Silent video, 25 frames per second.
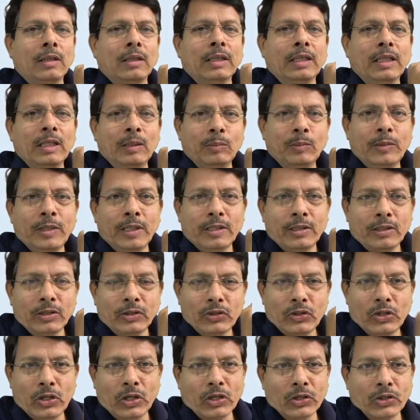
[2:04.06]
if there is a
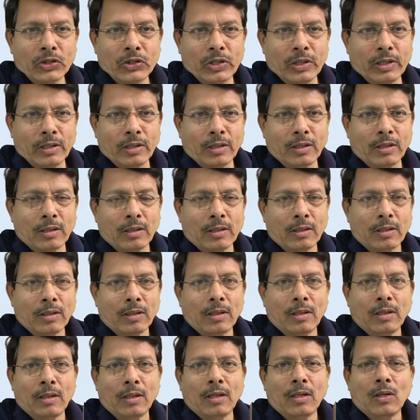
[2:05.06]
junction,
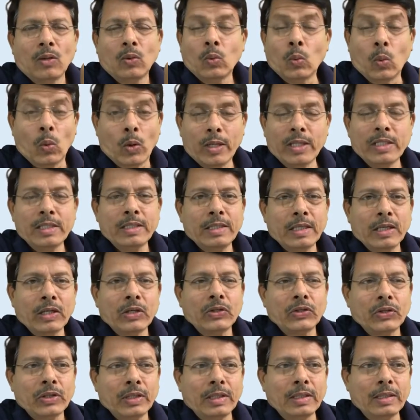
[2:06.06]
what is
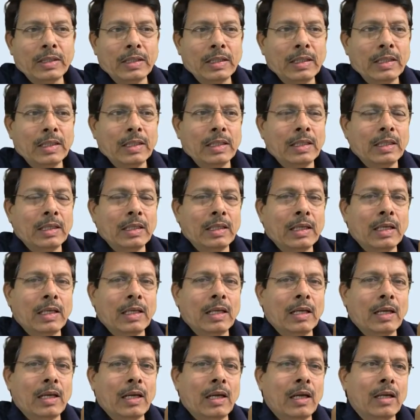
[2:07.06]
junction?
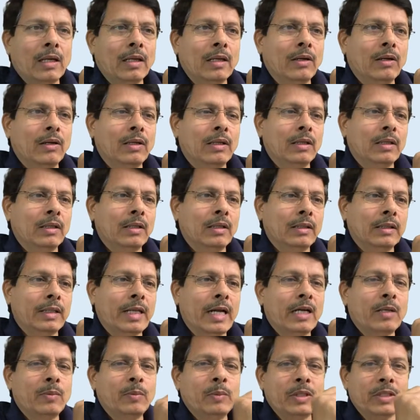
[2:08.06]

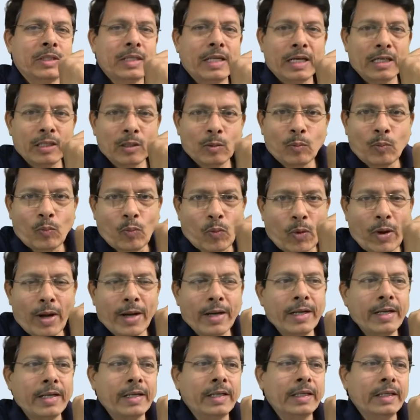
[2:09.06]
That means at a
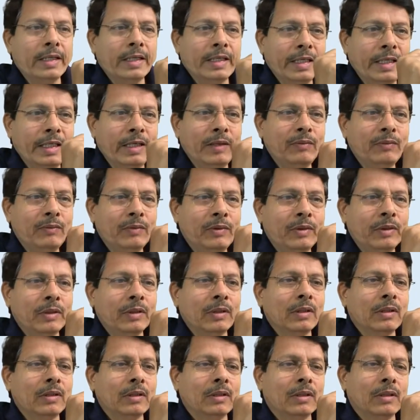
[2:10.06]
point, if
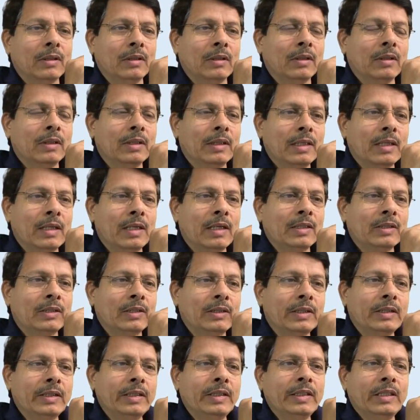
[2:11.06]
there are
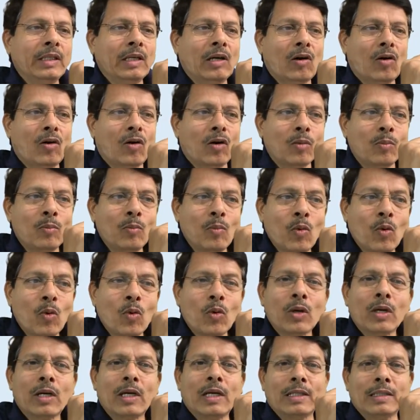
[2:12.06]
3 or
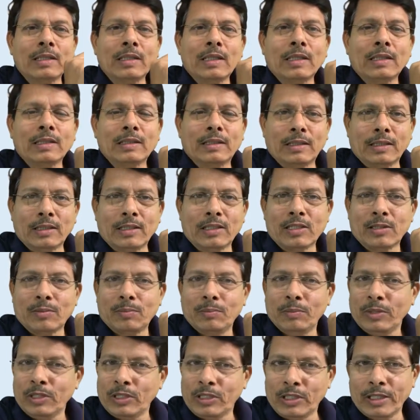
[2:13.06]
more conductors
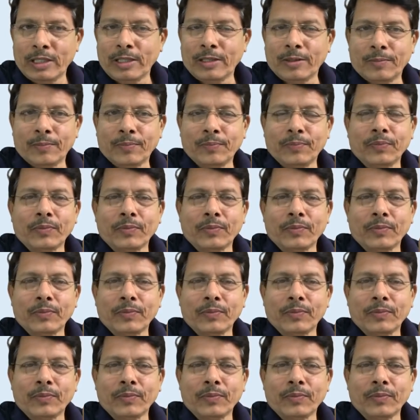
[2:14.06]
meeting,